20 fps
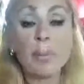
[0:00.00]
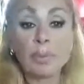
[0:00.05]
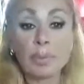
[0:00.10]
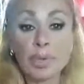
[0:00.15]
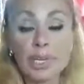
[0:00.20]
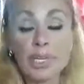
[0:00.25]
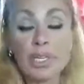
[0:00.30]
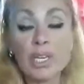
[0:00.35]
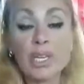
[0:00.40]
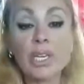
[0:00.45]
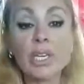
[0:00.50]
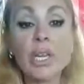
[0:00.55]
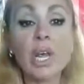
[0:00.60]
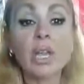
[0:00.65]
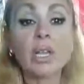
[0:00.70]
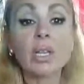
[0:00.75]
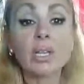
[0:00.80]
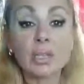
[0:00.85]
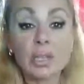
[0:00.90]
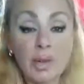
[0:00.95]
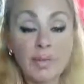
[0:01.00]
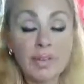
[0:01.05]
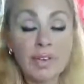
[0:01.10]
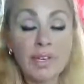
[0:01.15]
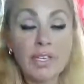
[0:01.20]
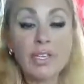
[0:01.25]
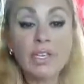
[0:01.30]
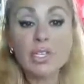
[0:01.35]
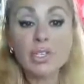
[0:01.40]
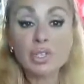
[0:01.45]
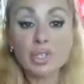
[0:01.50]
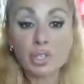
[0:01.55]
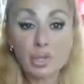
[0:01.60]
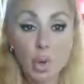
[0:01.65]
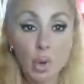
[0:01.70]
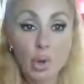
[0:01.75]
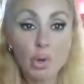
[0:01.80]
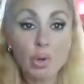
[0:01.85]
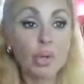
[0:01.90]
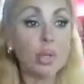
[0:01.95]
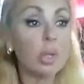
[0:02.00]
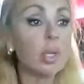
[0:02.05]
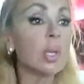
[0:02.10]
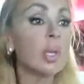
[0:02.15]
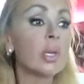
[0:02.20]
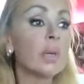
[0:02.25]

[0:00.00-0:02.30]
breathing, loving soul.